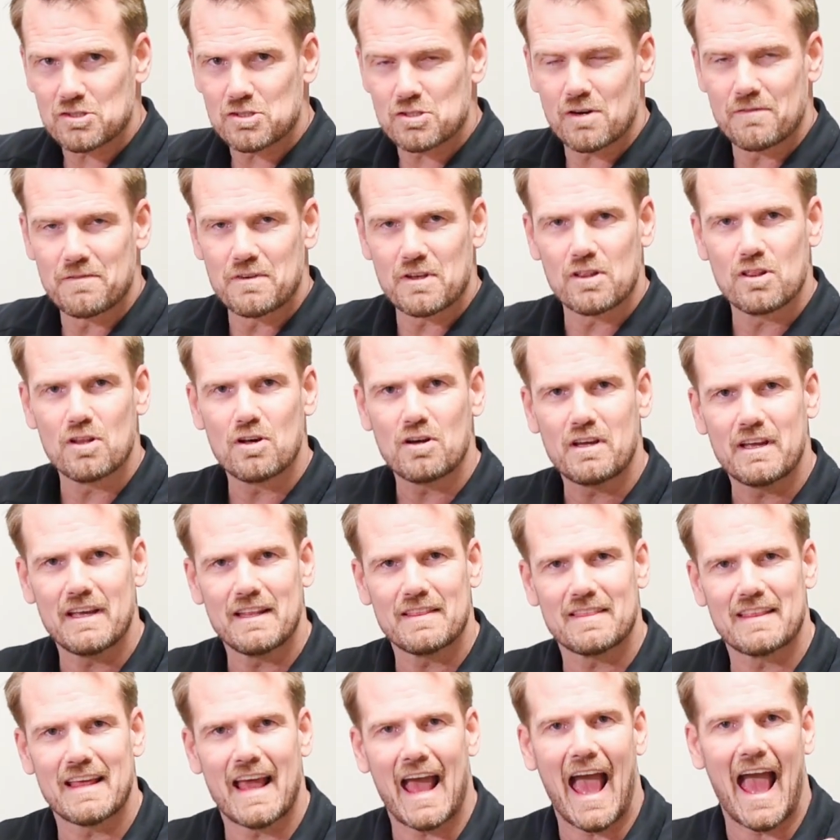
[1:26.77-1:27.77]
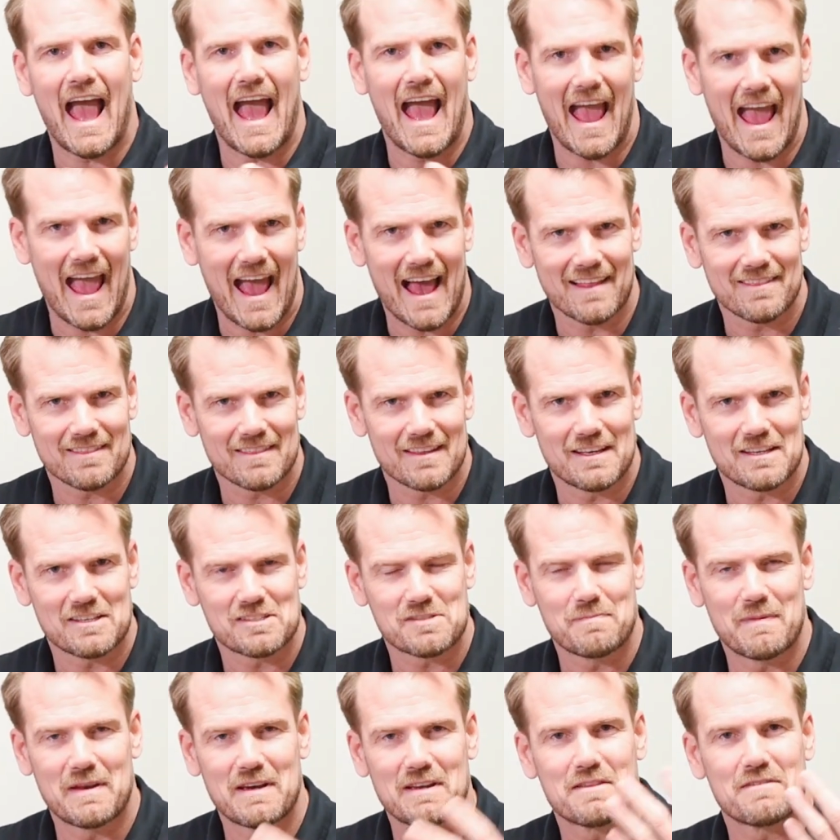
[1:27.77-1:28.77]
So if you look at the atlas,
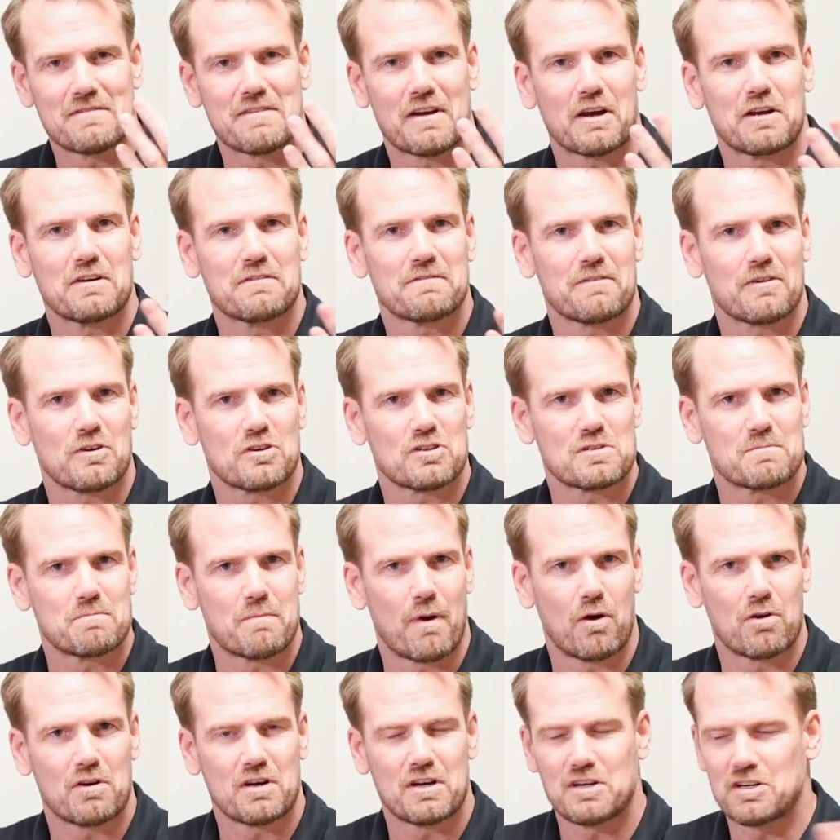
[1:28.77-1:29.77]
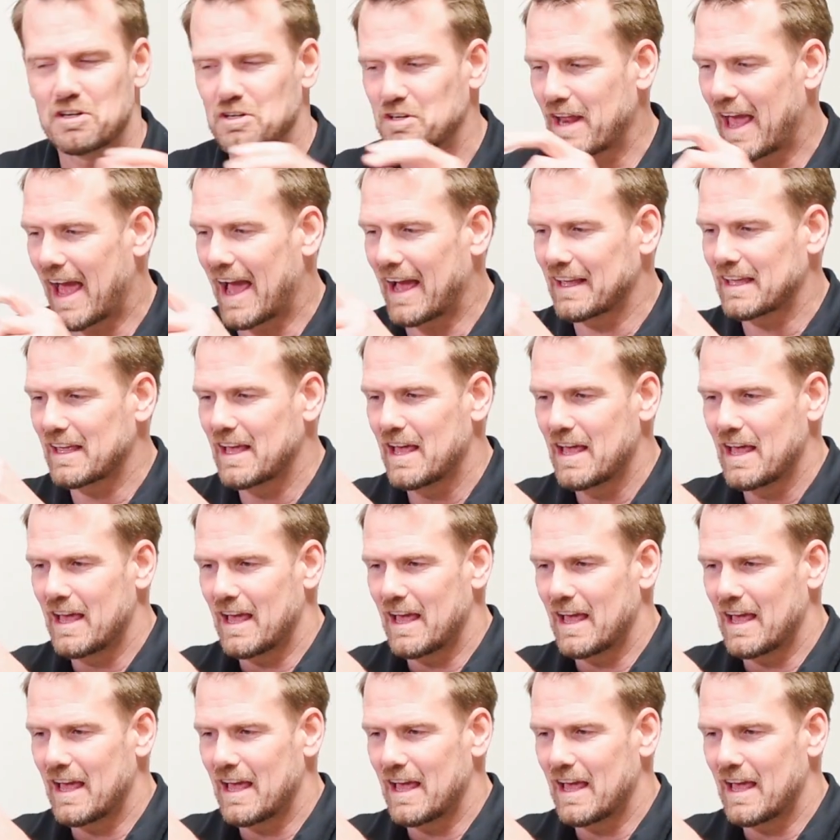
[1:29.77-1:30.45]
meaning the very first bone in your neck,